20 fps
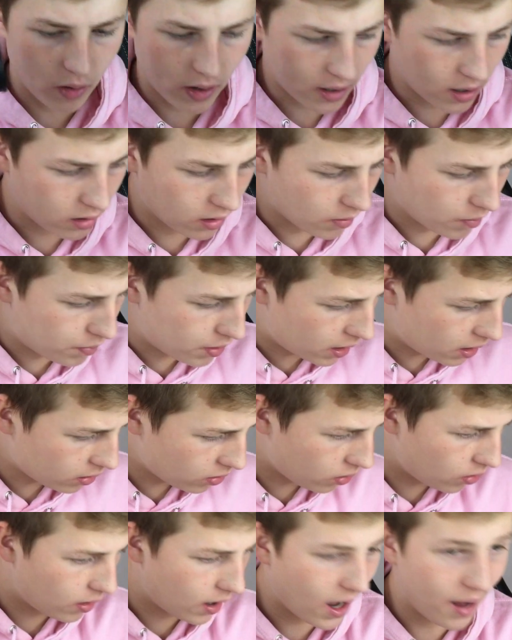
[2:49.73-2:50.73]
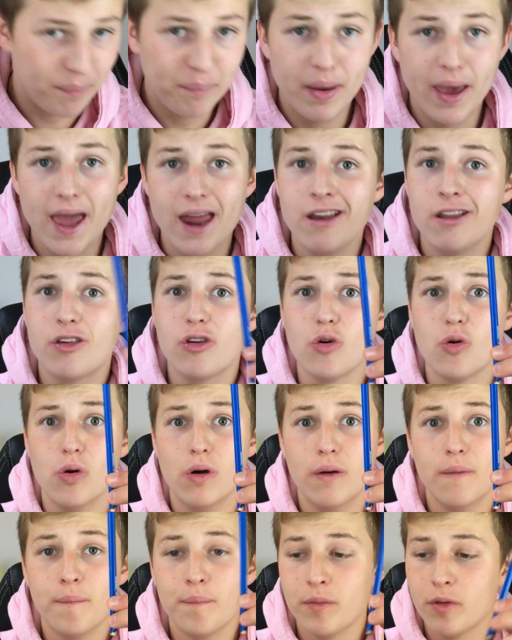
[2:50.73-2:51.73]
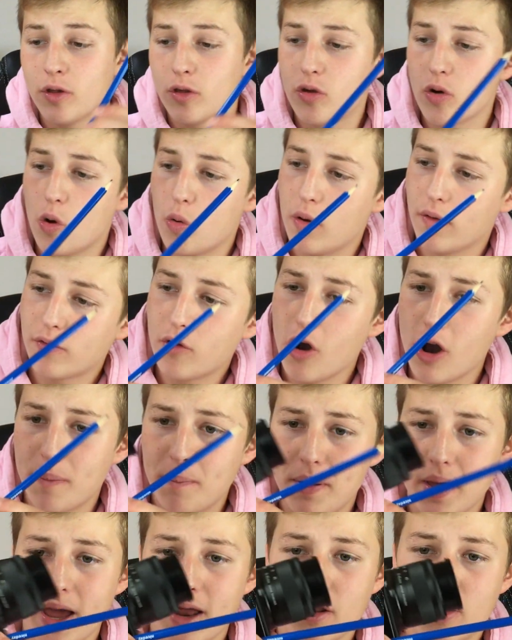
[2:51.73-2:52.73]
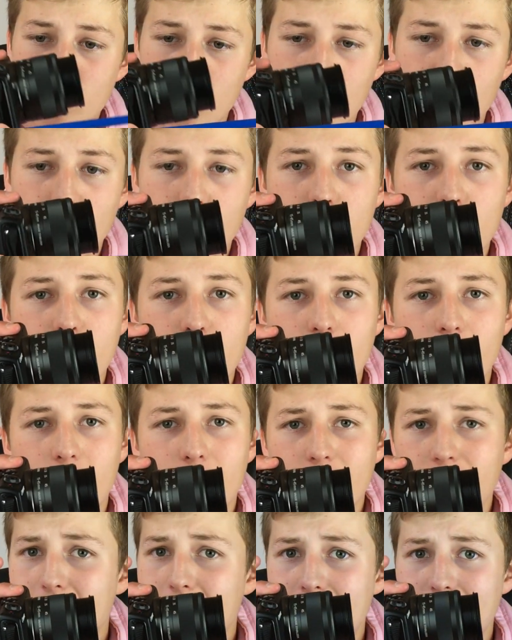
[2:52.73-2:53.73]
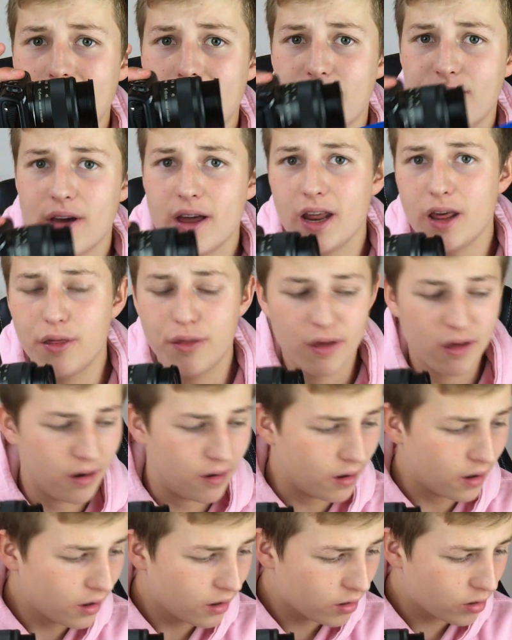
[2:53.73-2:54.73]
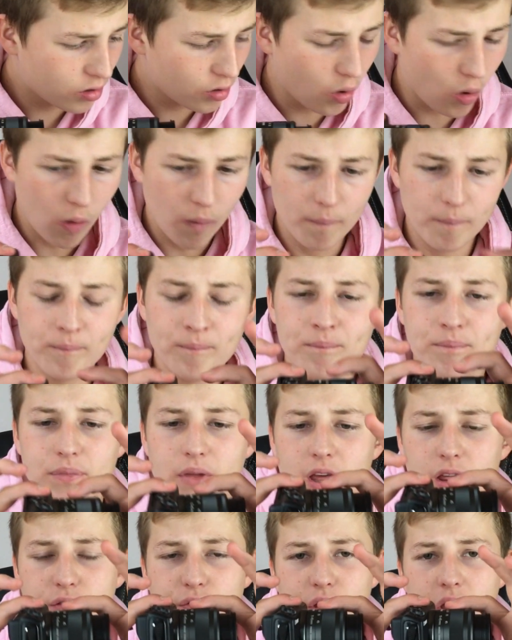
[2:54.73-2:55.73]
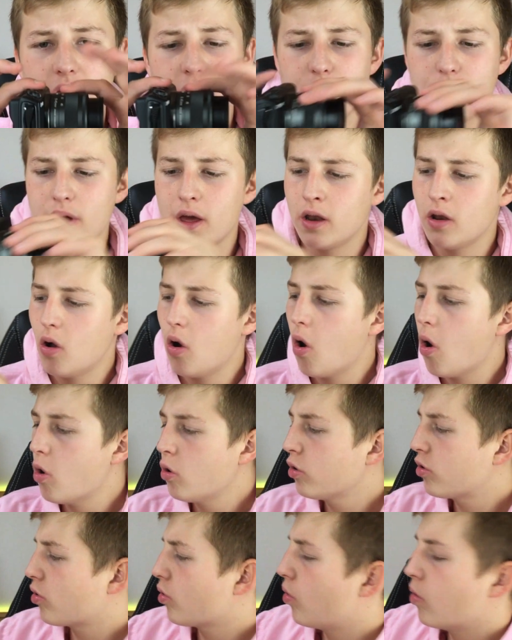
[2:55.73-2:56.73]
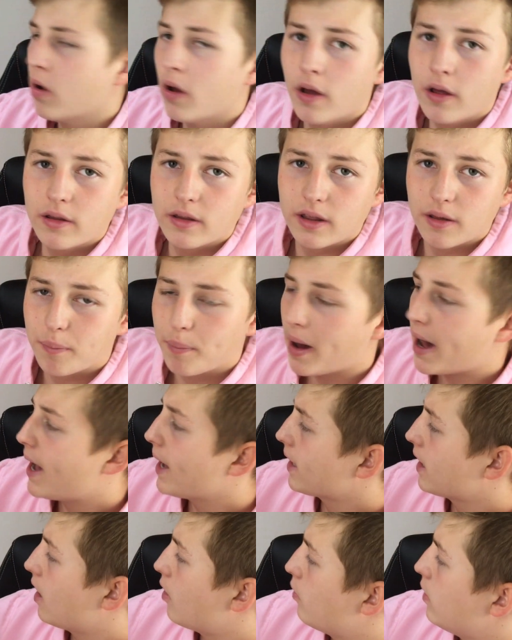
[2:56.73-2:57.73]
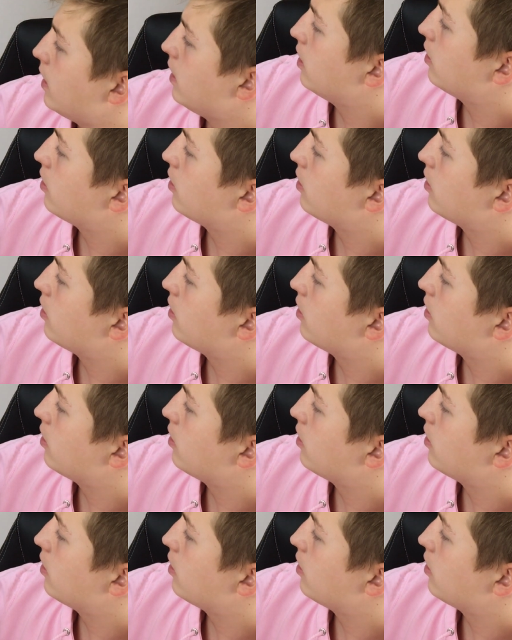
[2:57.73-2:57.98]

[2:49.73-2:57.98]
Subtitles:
know what I can compare it to. A pencil. So we've got a pencil. Easy, very thin. So it's very thin. Also, to pack it away,